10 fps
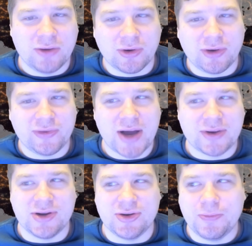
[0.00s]
rolled
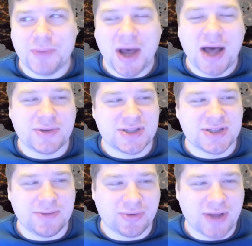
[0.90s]
out a new
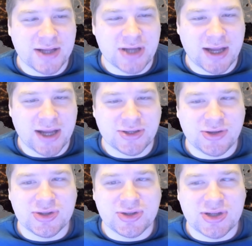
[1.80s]
policy pledge on
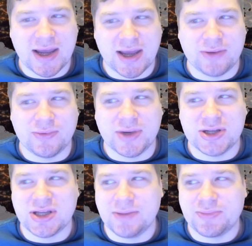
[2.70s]
Tuesday in which
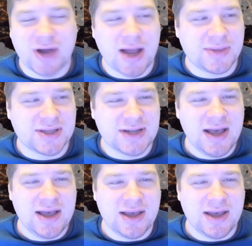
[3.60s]
he promised,